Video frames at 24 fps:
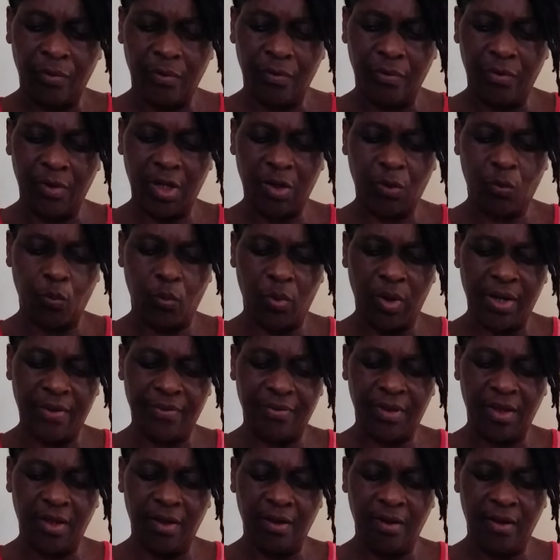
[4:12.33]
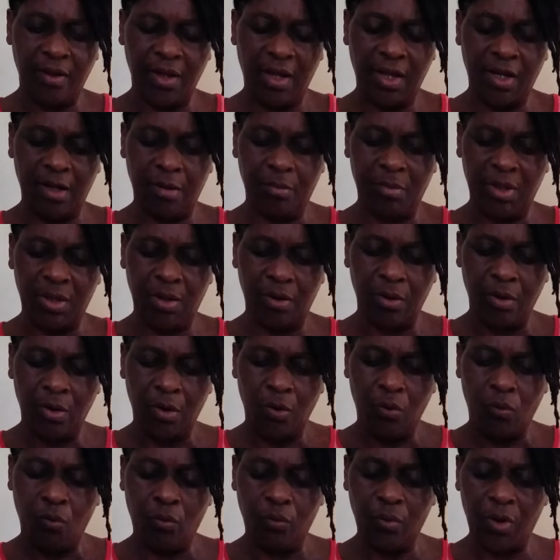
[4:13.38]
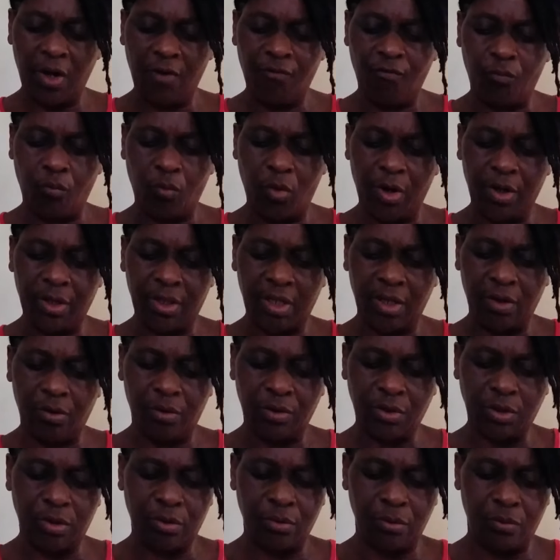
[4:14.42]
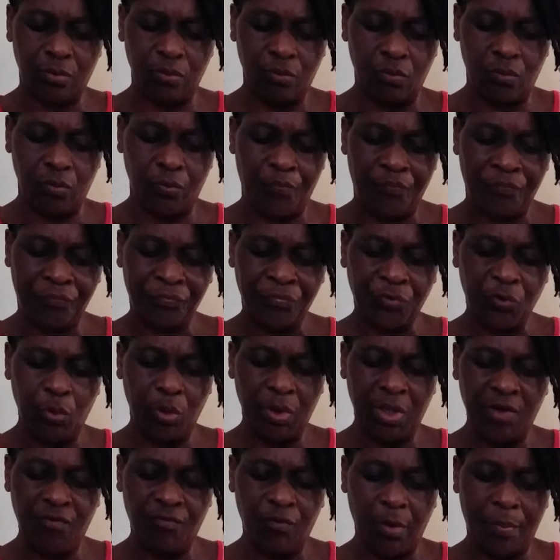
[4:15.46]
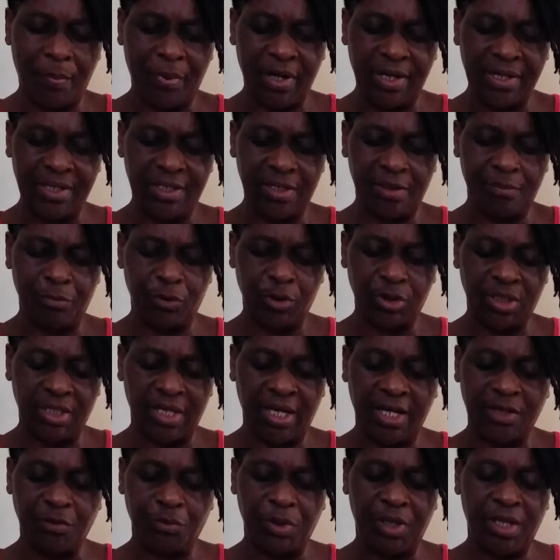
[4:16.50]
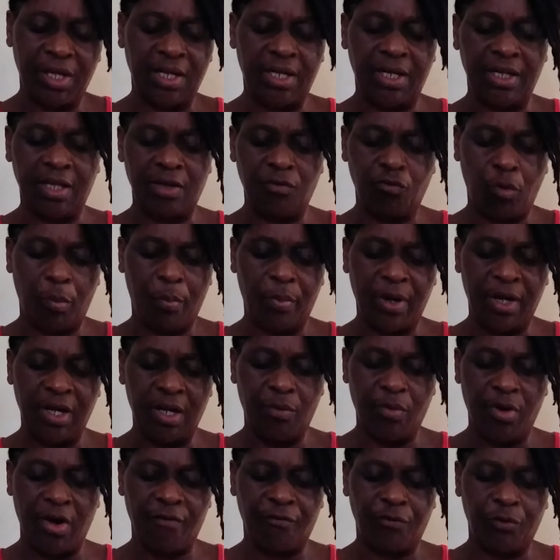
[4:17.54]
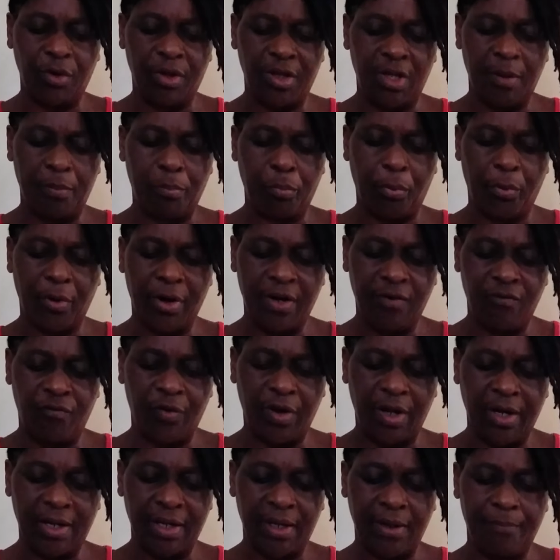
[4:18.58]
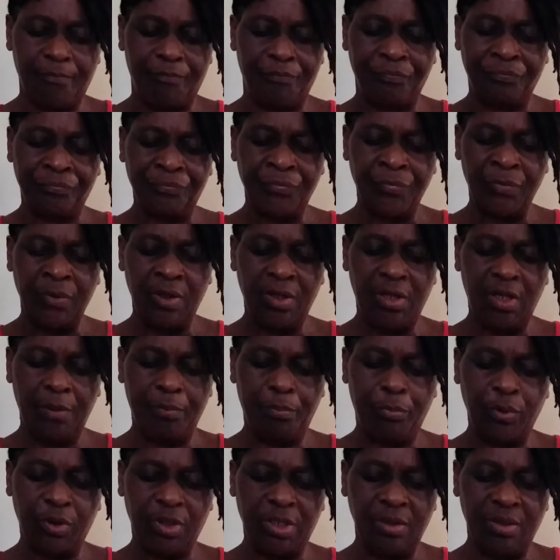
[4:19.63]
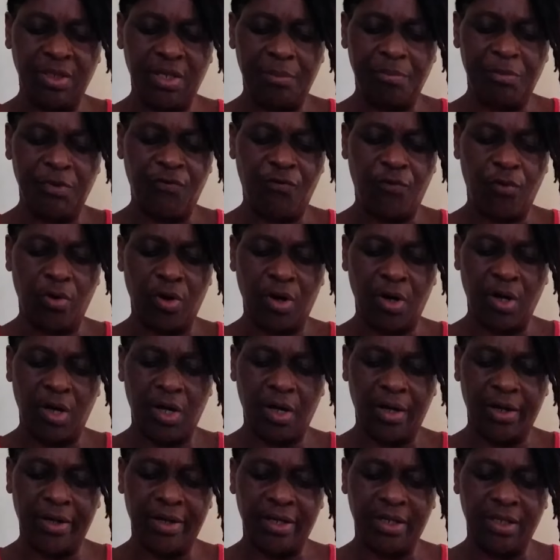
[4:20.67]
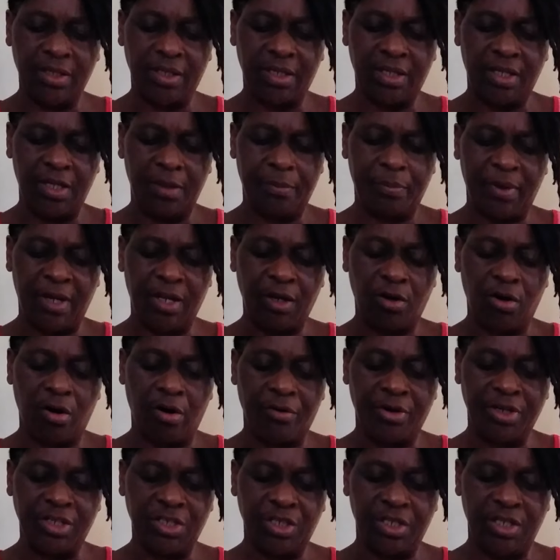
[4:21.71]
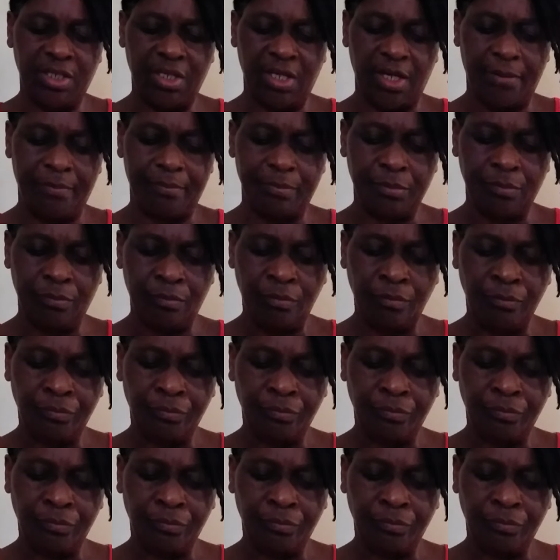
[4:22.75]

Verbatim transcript: That what the enemy would have wanted us to do to give up on them but guys we cannot give up on them we have to keep praying for them keep putting them before god and keep encouraging them